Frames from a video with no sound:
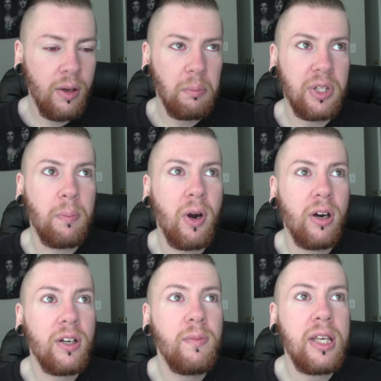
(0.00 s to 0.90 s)
But the
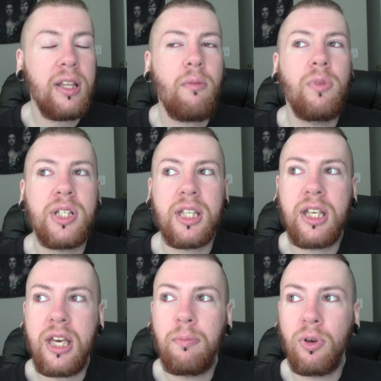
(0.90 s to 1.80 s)
part of me that wants to
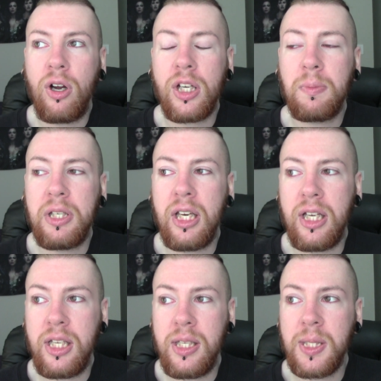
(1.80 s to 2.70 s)
keep product
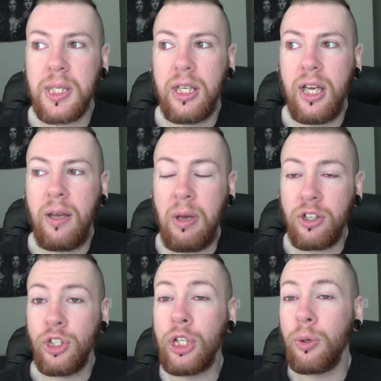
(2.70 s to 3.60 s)
because I'm
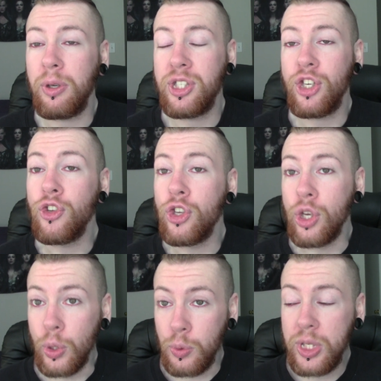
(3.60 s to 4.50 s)
actually going to
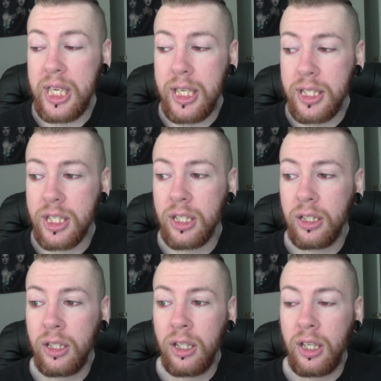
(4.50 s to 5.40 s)
use it
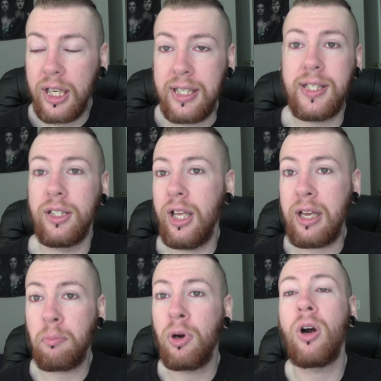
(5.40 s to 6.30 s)
is
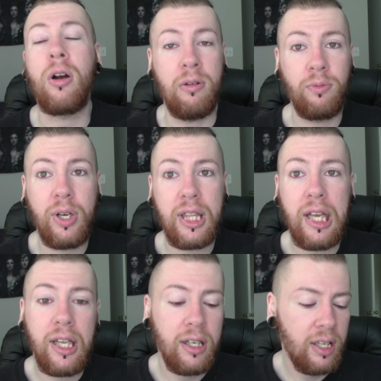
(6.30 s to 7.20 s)
like part with
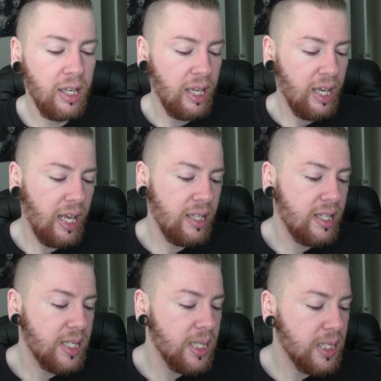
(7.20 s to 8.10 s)
it. And
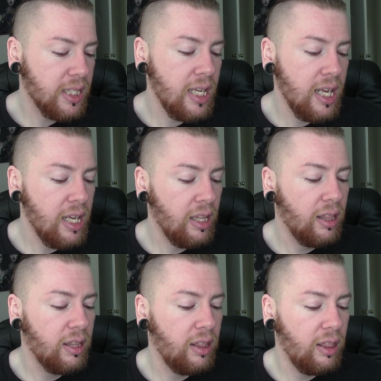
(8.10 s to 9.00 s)
this is the
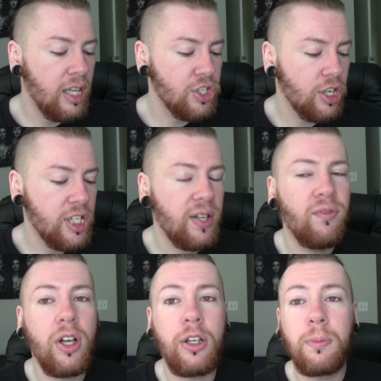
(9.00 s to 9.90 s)
Le Jardin
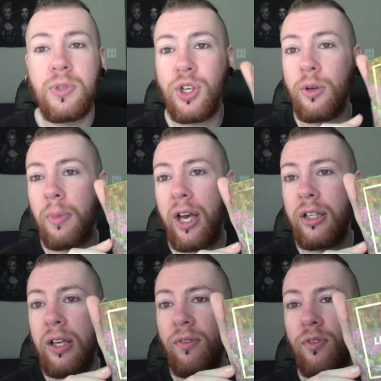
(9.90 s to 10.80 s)
Volume 2
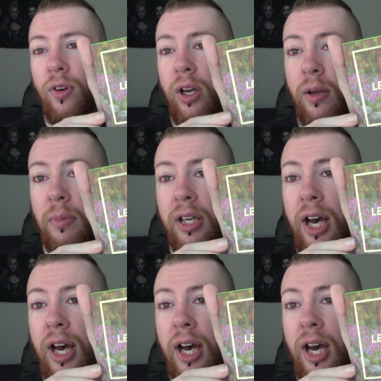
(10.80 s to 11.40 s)
palette from